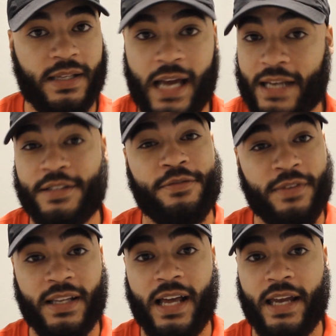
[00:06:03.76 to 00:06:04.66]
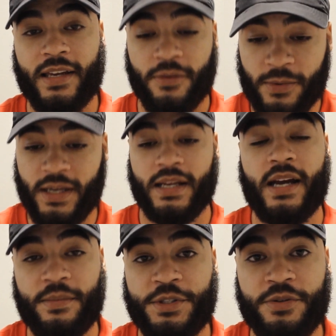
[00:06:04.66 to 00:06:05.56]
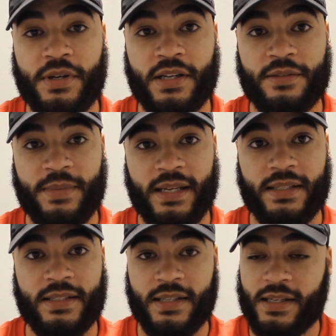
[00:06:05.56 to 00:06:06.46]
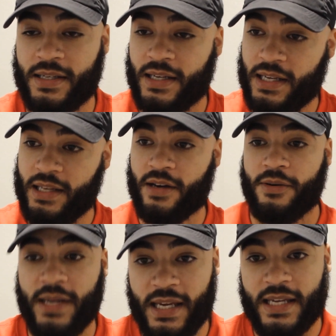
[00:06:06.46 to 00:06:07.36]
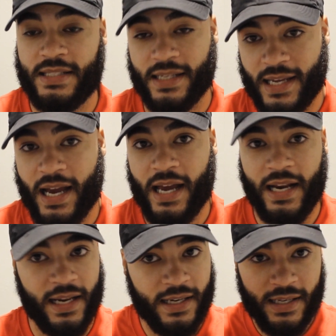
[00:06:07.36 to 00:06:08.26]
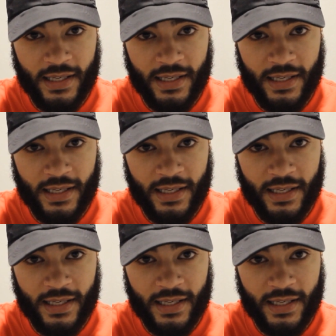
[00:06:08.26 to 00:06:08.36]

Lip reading: I just feel like when it comes to Errol Spence, he is a guy that,